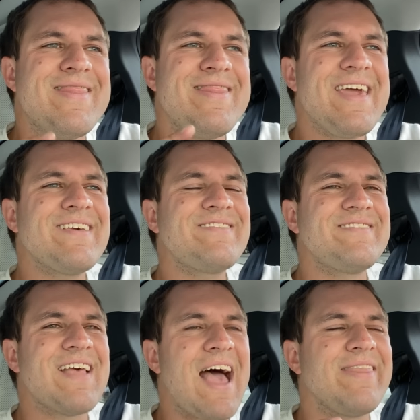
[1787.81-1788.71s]

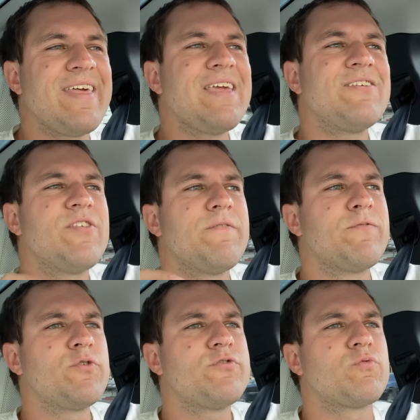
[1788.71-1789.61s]
This, I think, is the
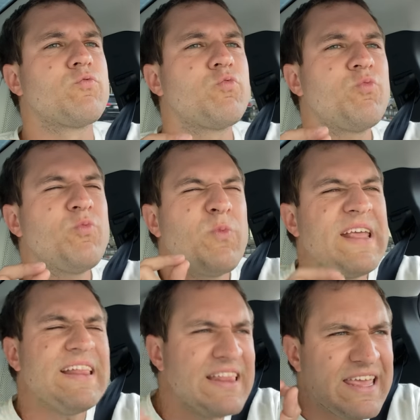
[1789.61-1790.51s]
first
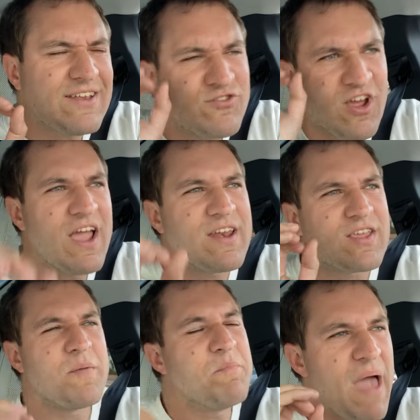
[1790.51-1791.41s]
really tight
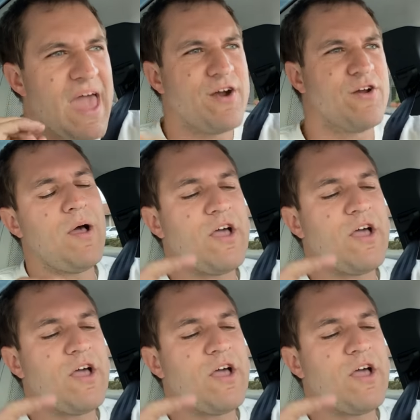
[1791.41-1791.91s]
competitor,